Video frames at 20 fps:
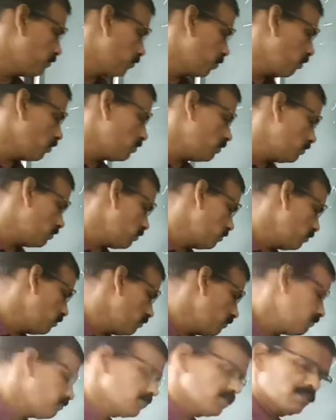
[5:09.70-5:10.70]

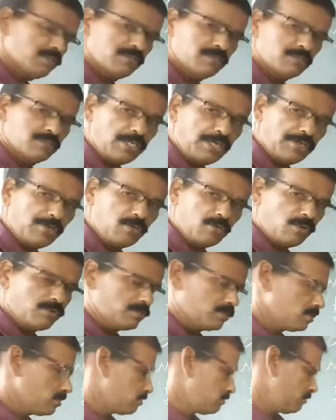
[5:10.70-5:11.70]
prone to
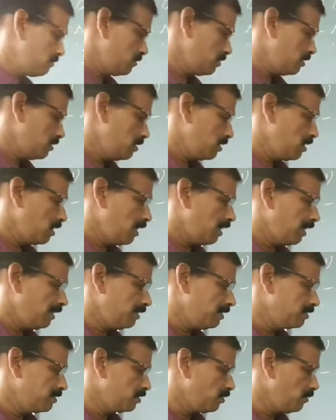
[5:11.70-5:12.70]
cyclones
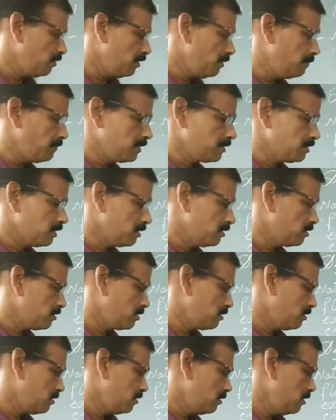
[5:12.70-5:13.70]
and
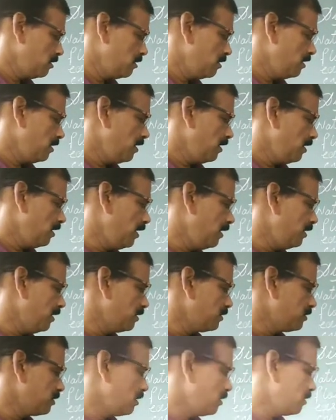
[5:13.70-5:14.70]
70%
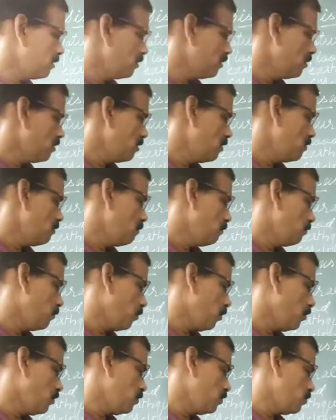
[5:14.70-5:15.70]
areas are
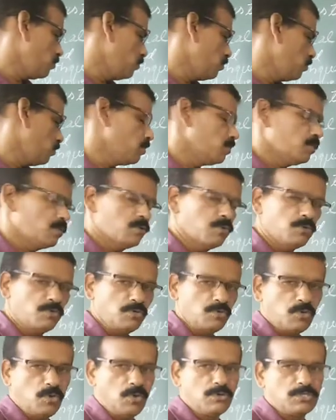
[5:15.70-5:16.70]
prone
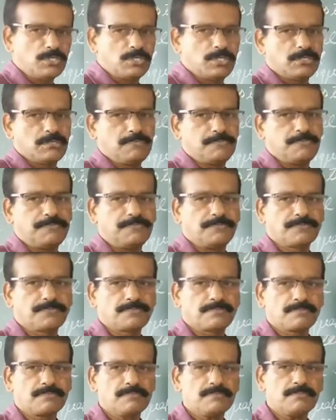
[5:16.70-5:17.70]
to drought.
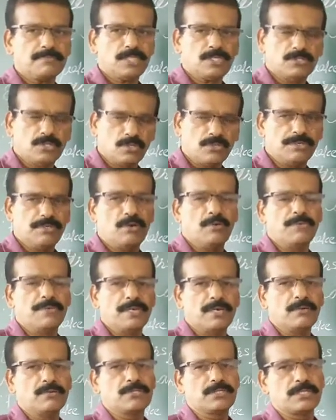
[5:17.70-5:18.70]
So now
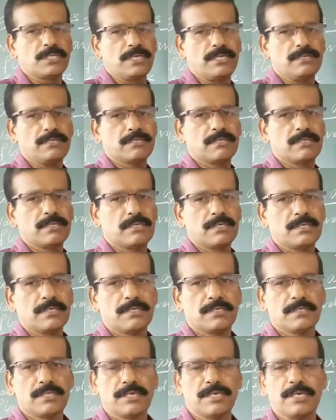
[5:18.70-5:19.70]
we have
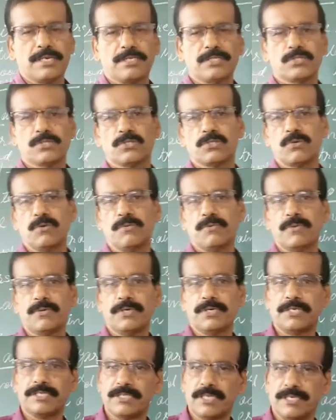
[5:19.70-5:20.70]
seen the cases
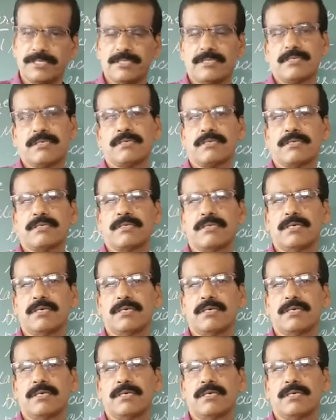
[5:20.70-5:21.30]
of disaster,